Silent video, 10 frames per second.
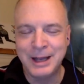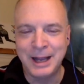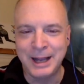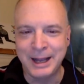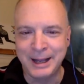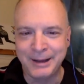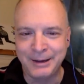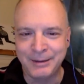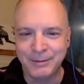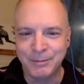
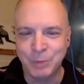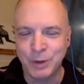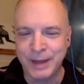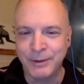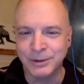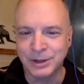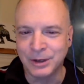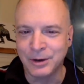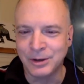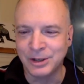and boy, that was
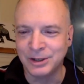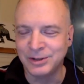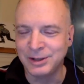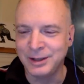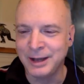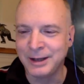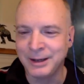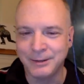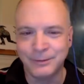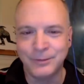encouraging to see that
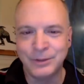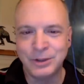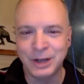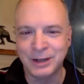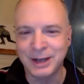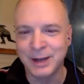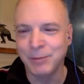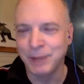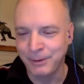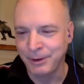kind of shutdown
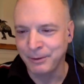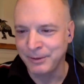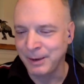play where they were,